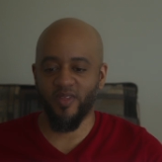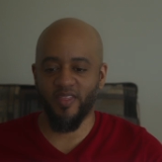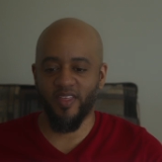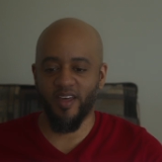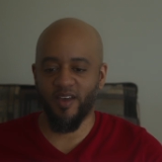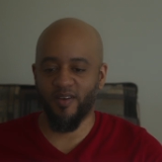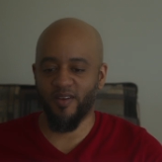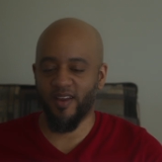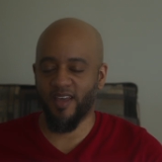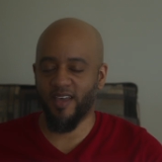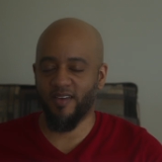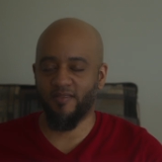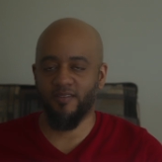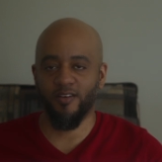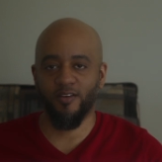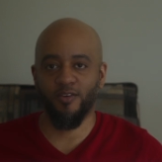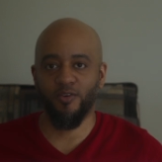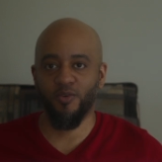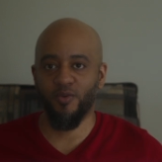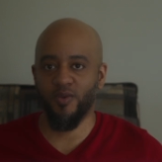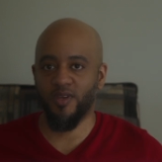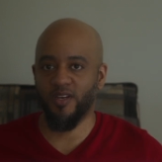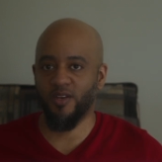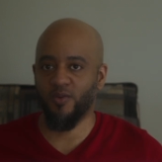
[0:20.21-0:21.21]
without having
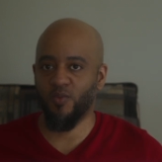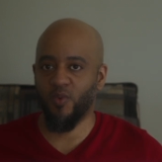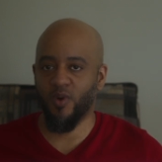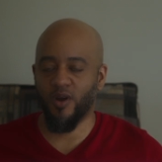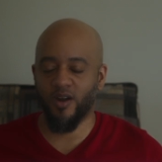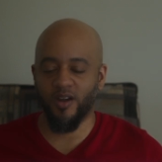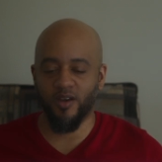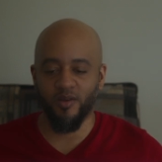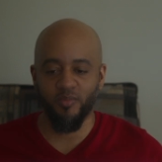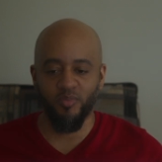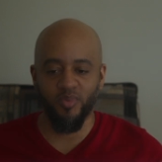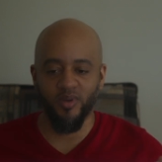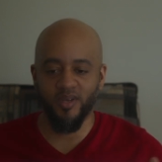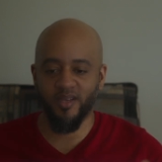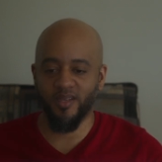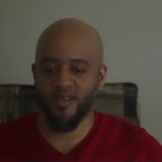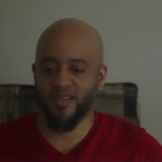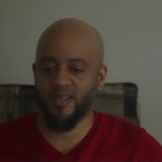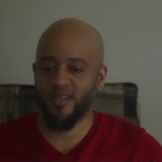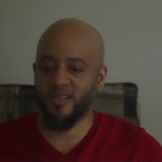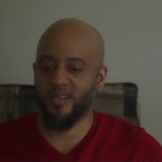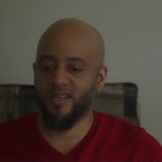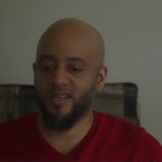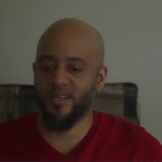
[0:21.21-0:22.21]
to do any work, but
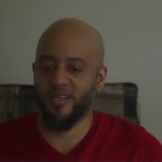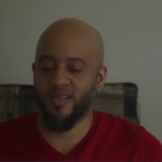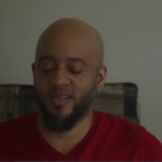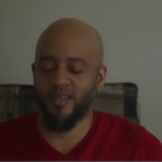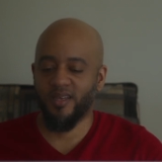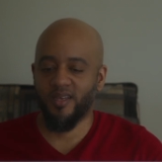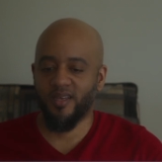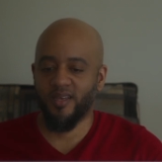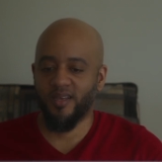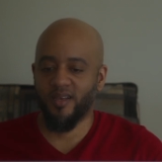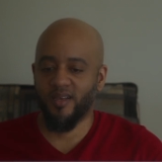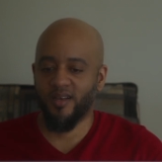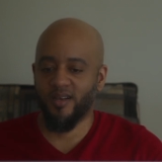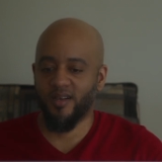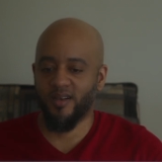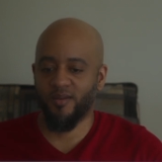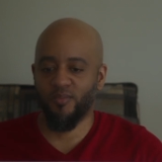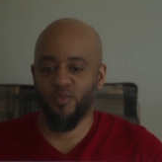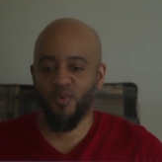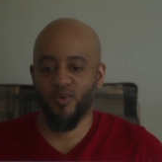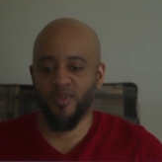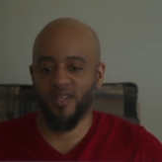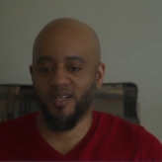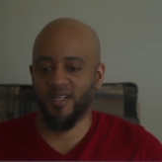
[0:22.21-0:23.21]
I'm
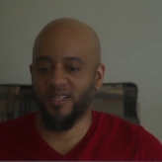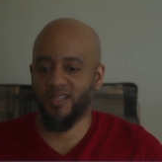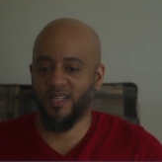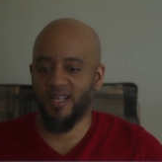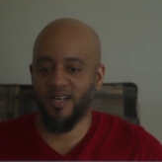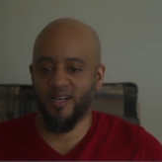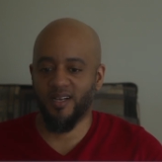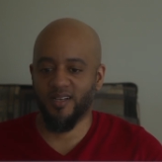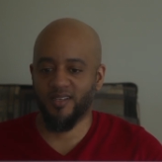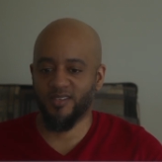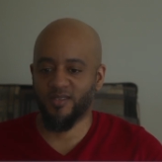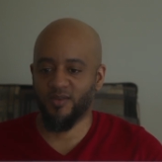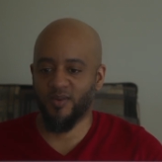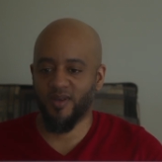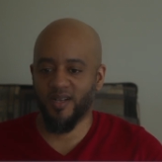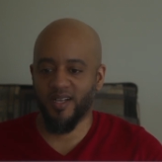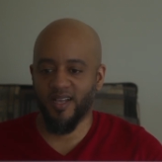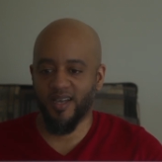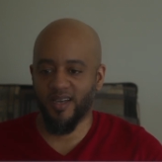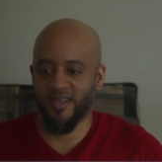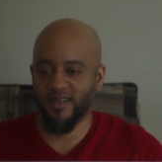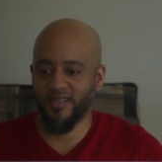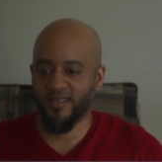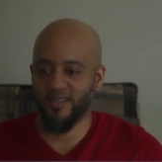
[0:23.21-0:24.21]
on the clock, so I
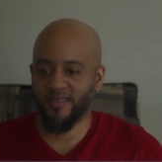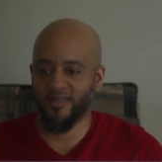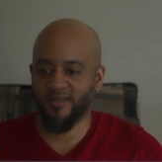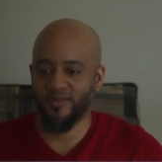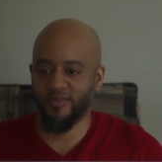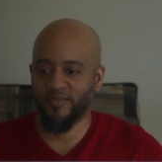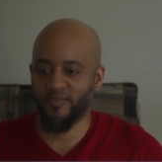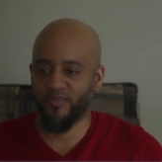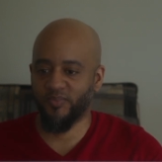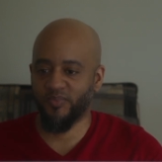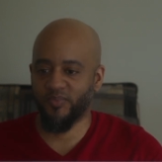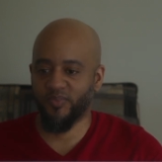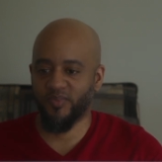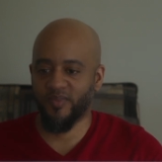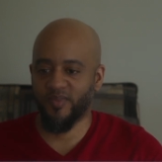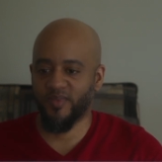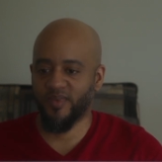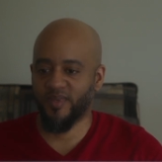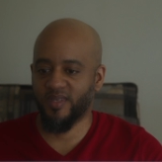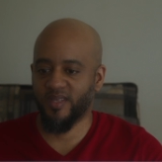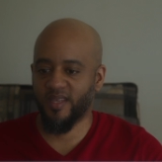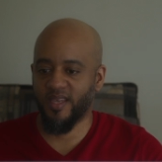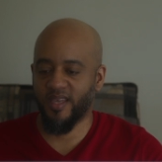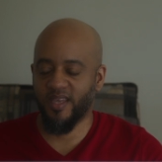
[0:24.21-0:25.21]
gotta
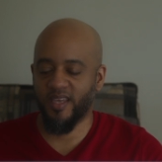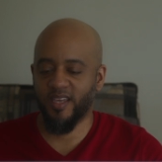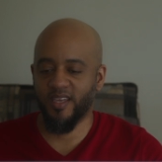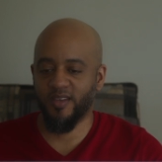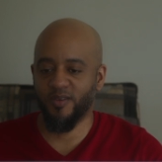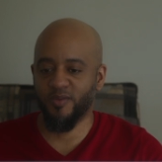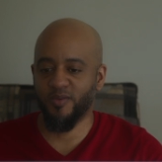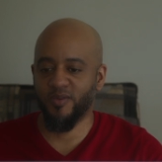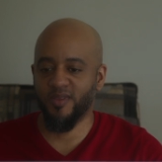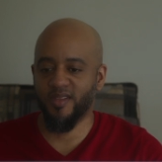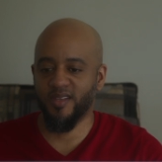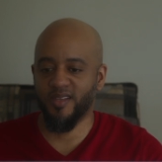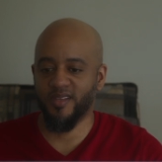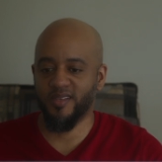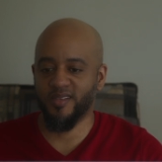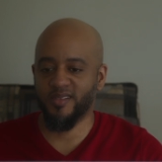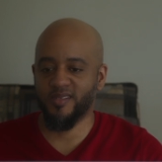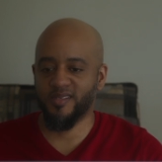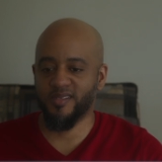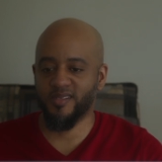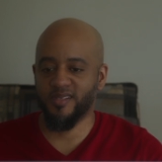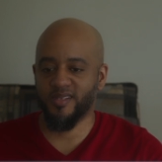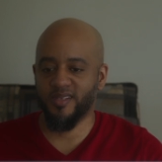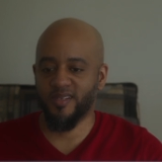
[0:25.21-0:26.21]
handle
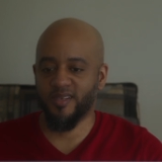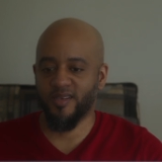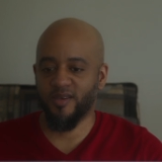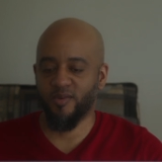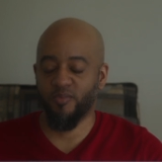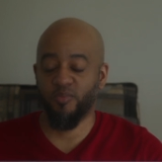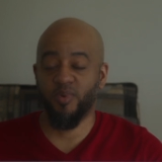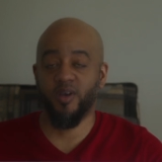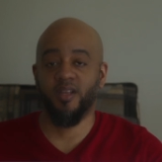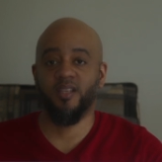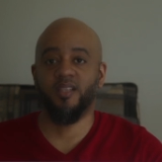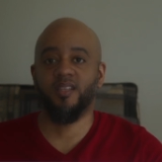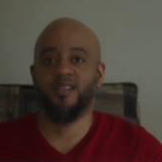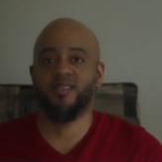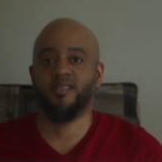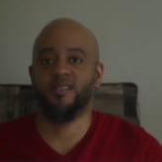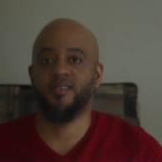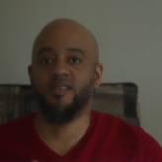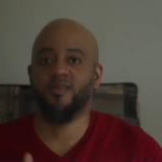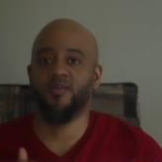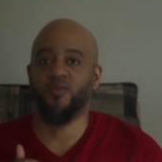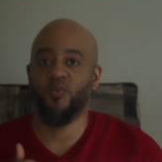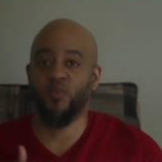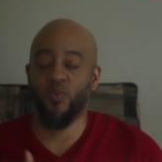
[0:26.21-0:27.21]
this. But
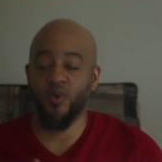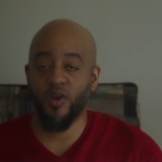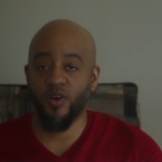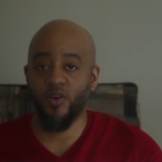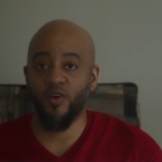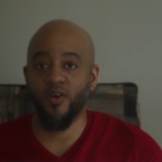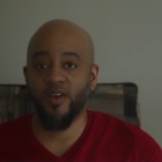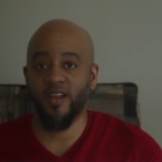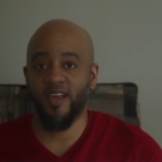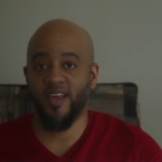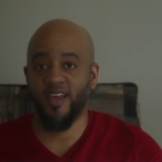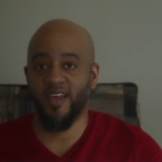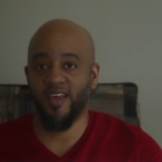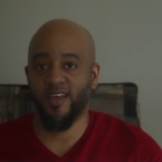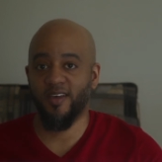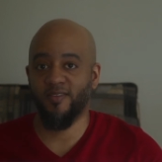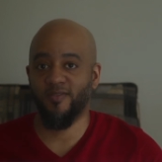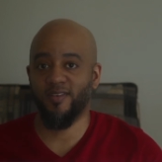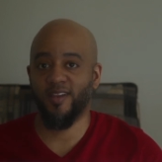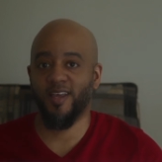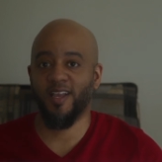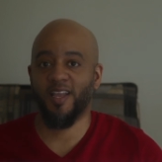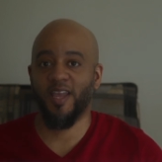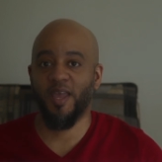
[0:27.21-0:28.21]
listen, we're gonna
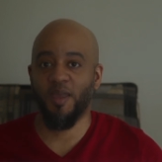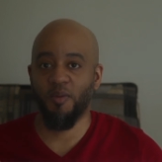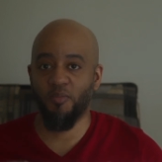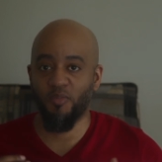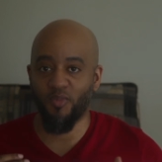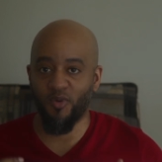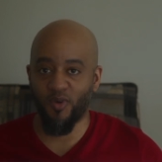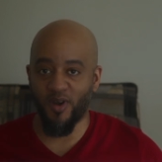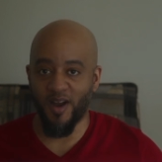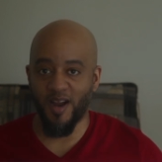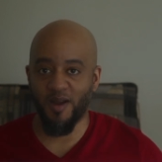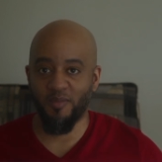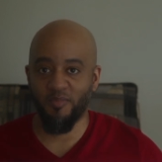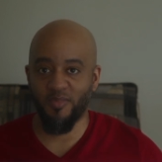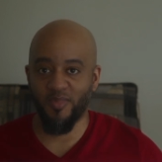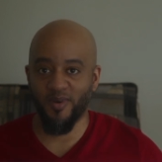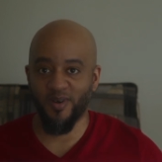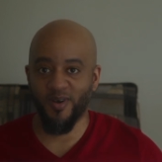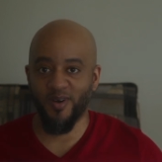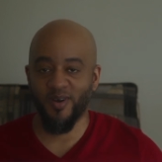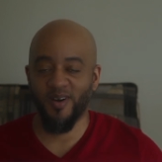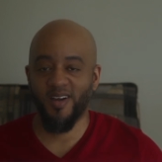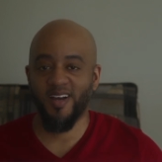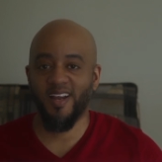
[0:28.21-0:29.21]
have like a
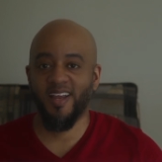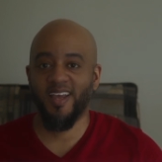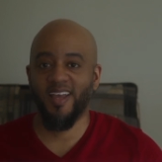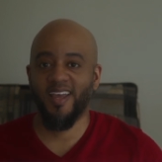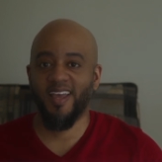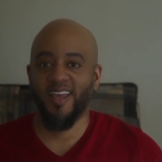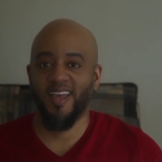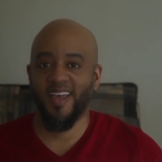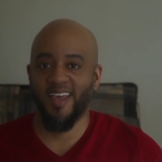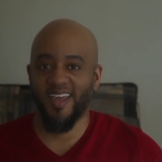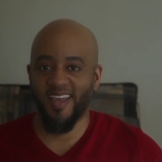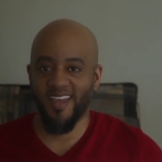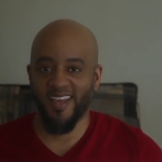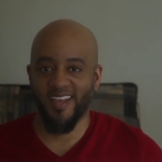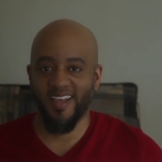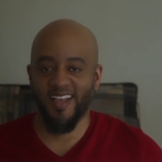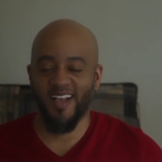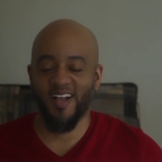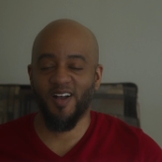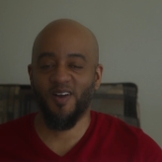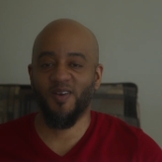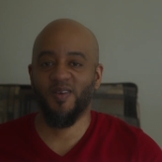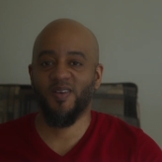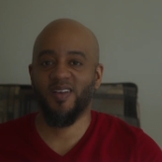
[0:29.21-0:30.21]
proper
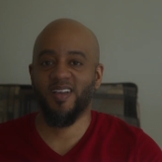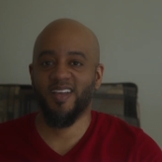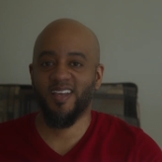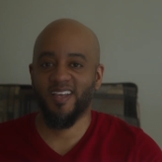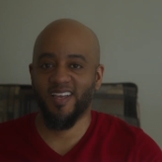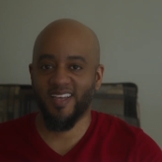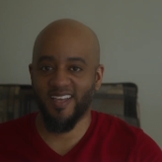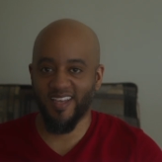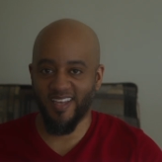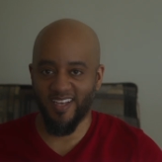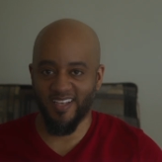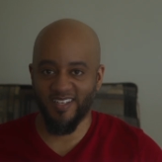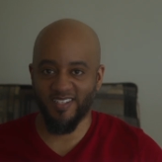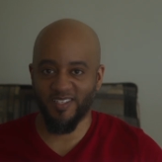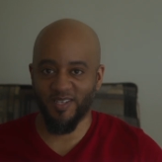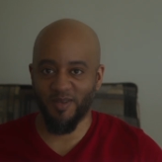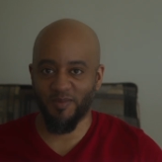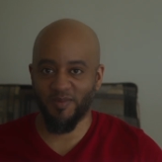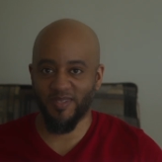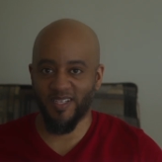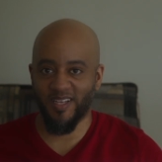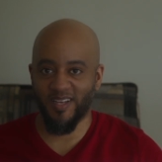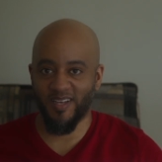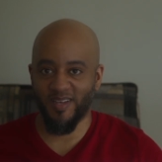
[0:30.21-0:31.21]
hangout catch
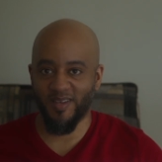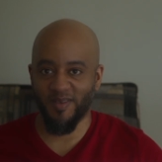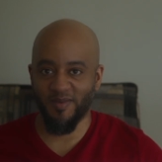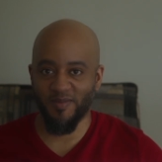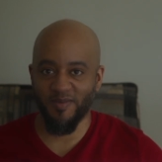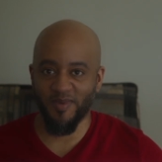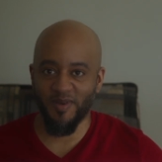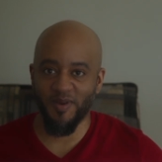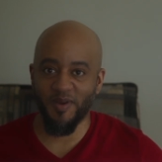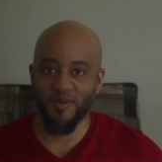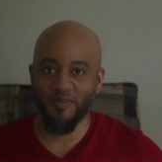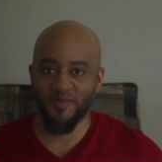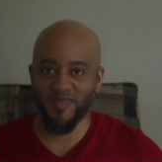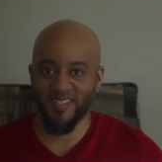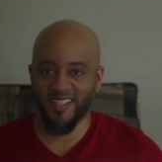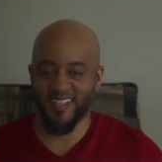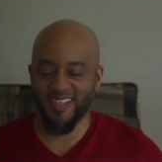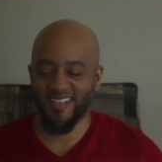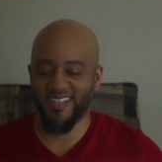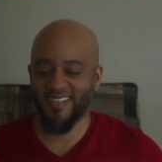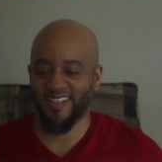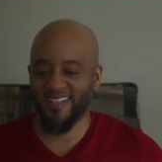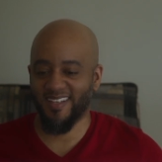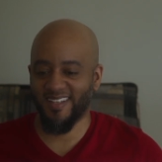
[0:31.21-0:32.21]
up time, you know what I'm
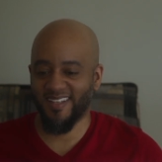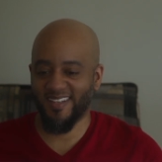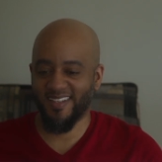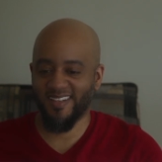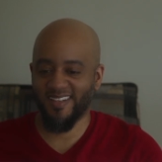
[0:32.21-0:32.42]
saying?